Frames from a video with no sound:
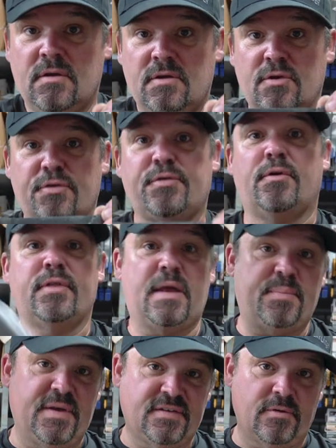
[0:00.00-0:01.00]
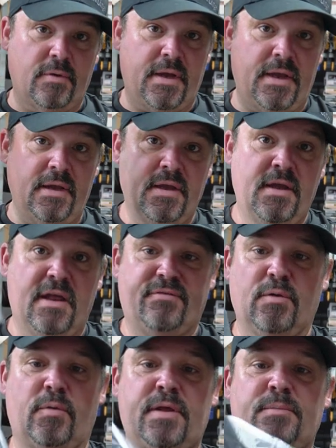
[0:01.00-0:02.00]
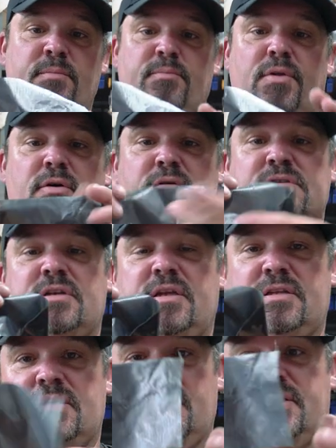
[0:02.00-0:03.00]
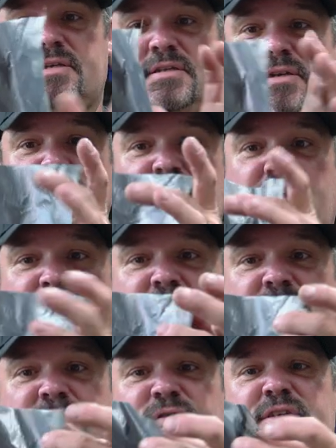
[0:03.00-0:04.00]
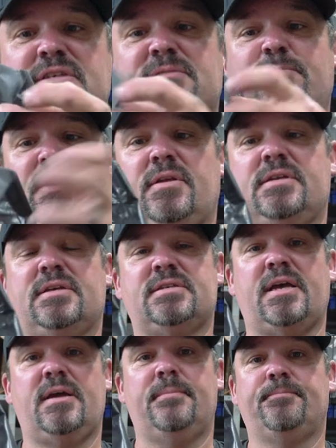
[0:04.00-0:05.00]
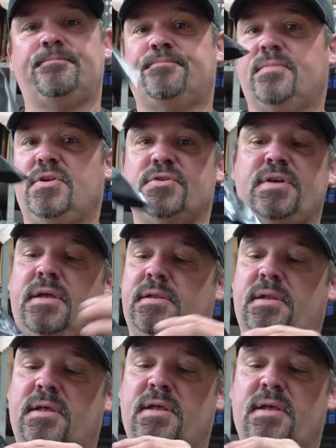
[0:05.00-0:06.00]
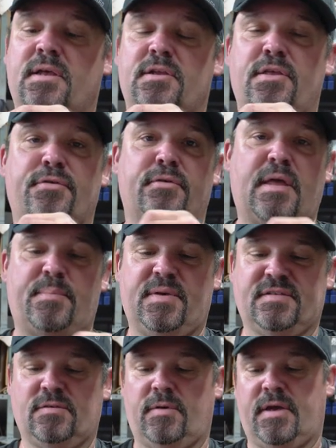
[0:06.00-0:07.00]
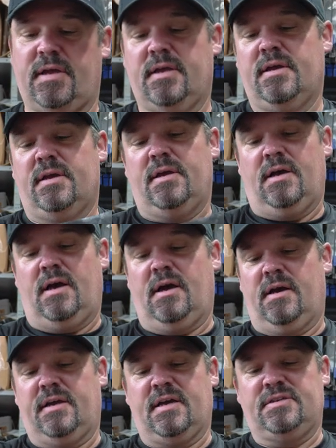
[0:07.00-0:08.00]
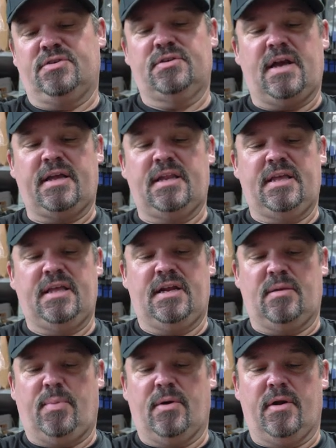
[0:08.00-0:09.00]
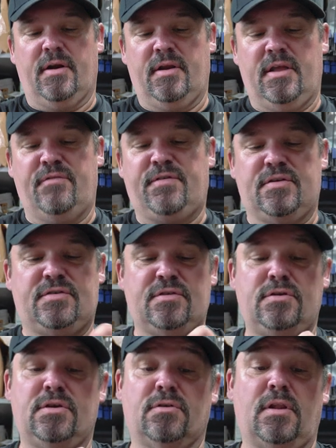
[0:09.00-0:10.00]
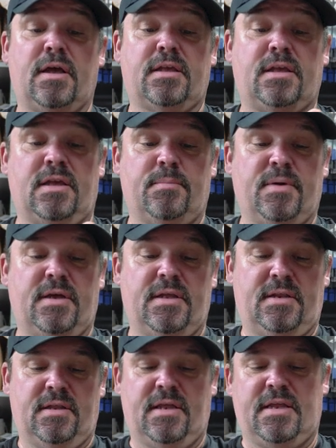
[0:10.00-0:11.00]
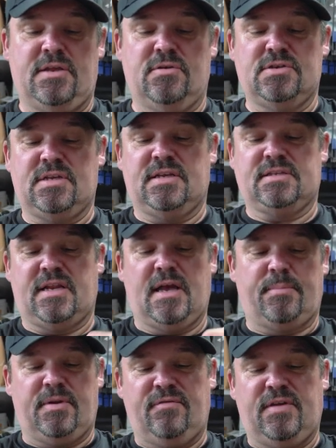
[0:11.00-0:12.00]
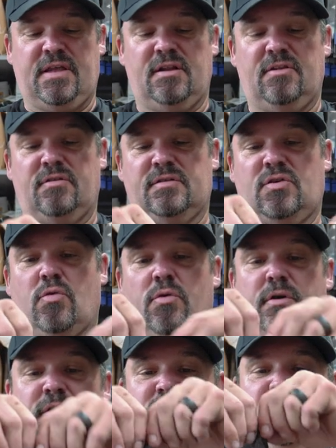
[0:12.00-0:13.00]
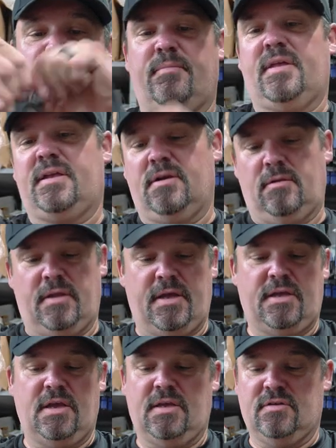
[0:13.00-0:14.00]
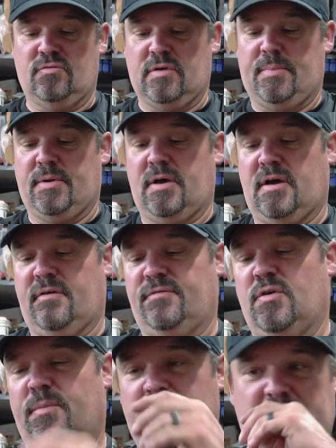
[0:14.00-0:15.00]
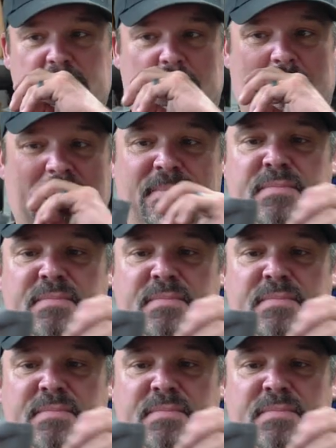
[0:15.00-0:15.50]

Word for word: you're throwing that piece away. If the wind blows and it, it just goes like this, if it just barely does that, you're done. You throw that piece away because uh, you're not going to get it apart. If you do, you're lucky, but it usually doesn't happen. If you get a little corner or something that you don't like, you can just rip it off, no big deal.